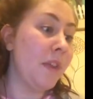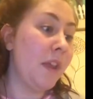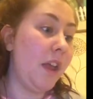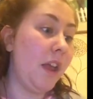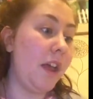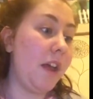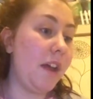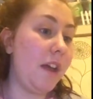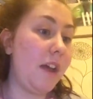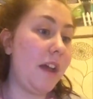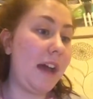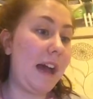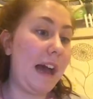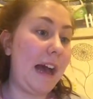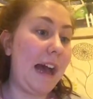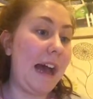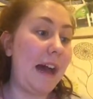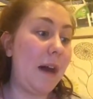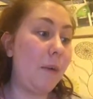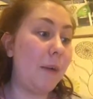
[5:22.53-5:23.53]

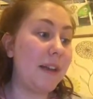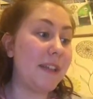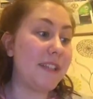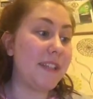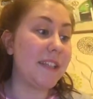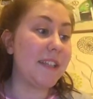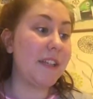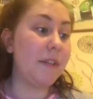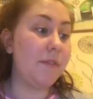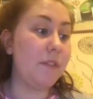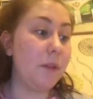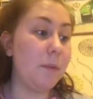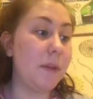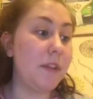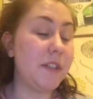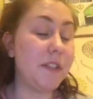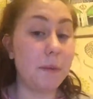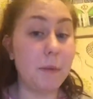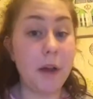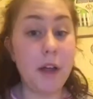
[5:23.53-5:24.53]
How has this
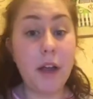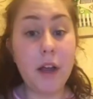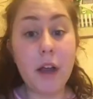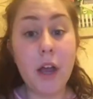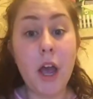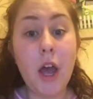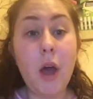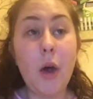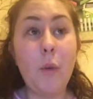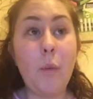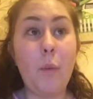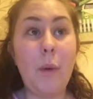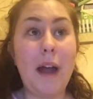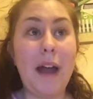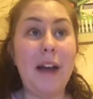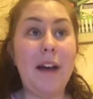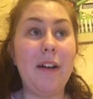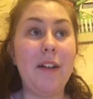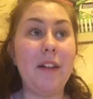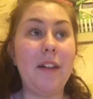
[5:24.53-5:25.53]
influenced the work?
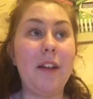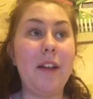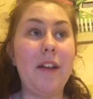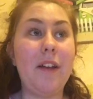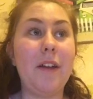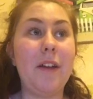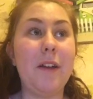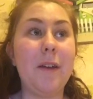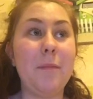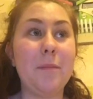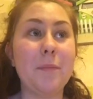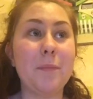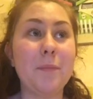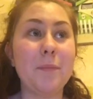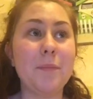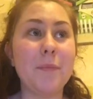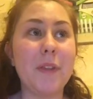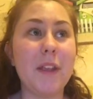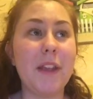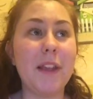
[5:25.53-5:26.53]
Well,
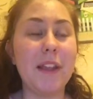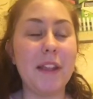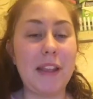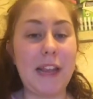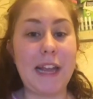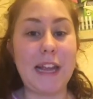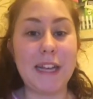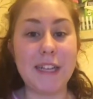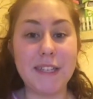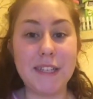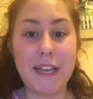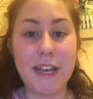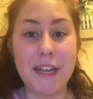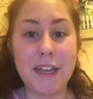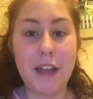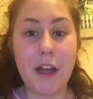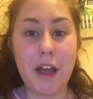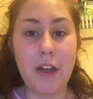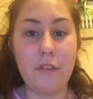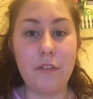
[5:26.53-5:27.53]
like I
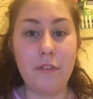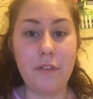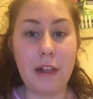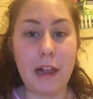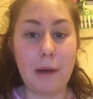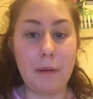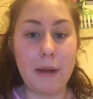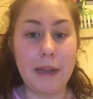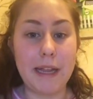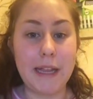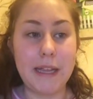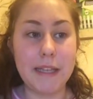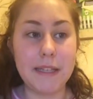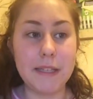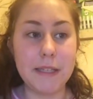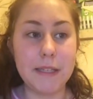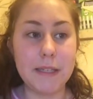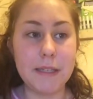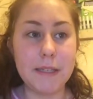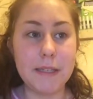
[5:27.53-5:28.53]
said, a flower
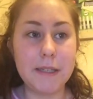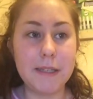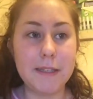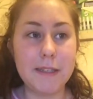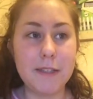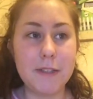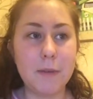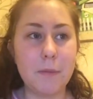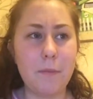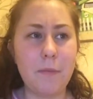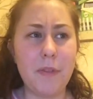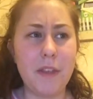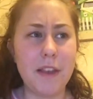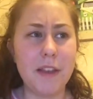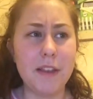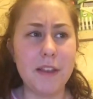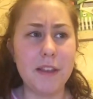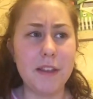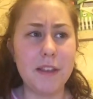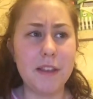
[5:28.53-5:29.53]
isn't
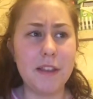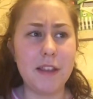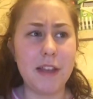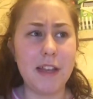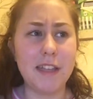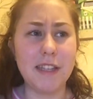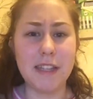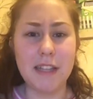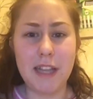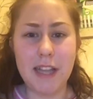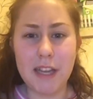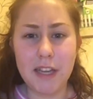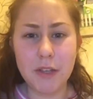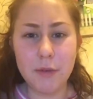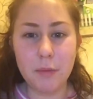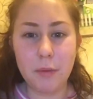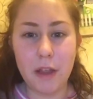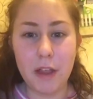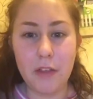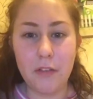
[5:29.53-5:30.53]
something that is
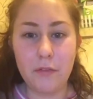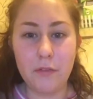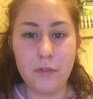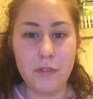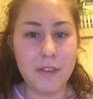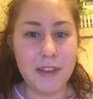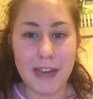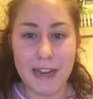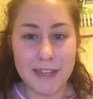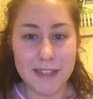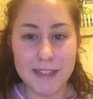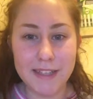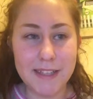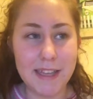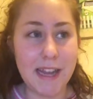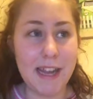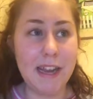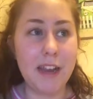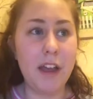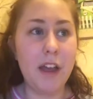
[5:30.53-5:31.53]
linked with
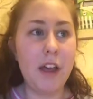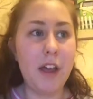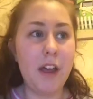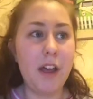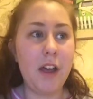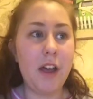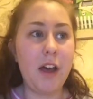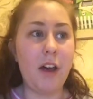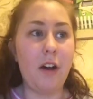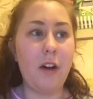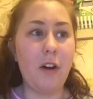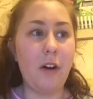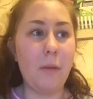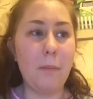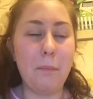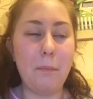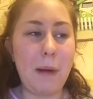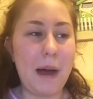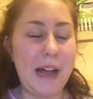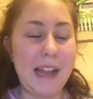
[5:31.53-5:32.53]
dancing
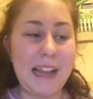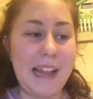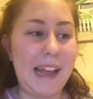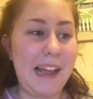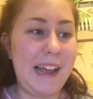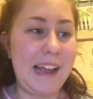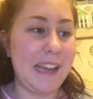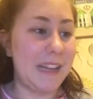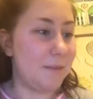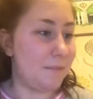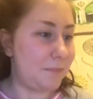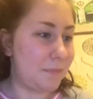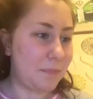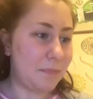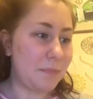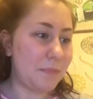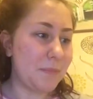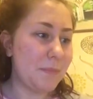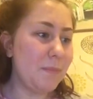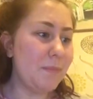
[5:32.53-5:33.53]
or ballet,
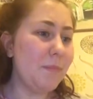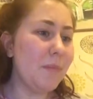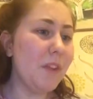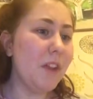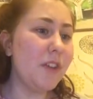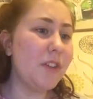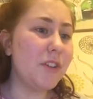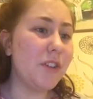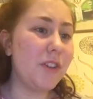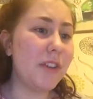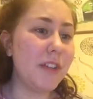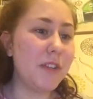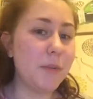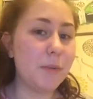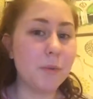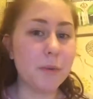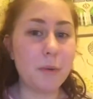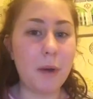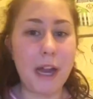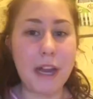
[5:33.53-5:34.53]
so this
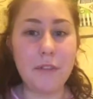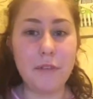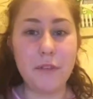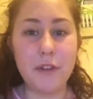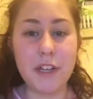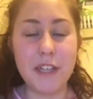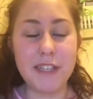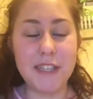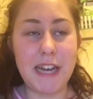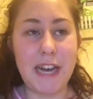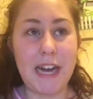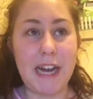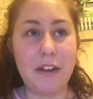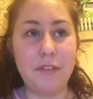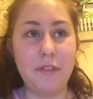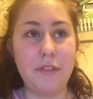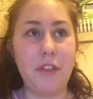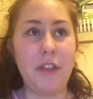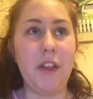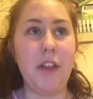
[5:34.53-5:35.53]
was quite funny to have
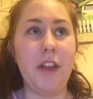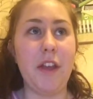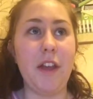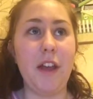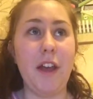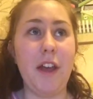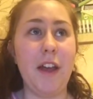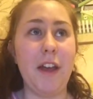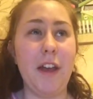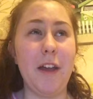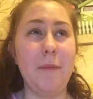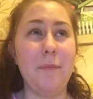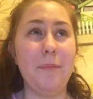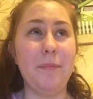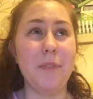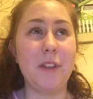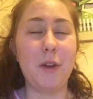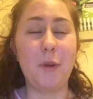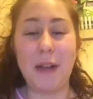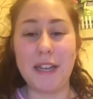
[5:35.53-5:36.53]

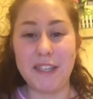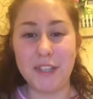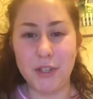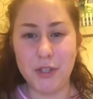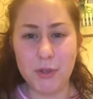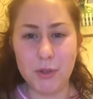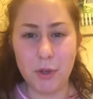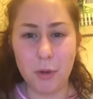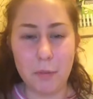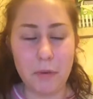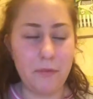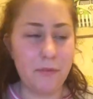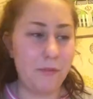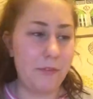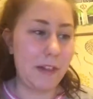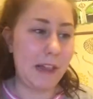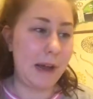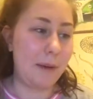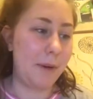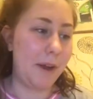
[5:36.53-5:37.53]
the quite a stubborn
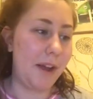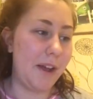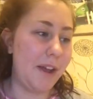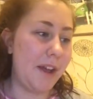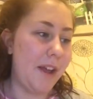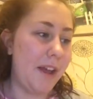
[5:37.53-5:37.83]
flower.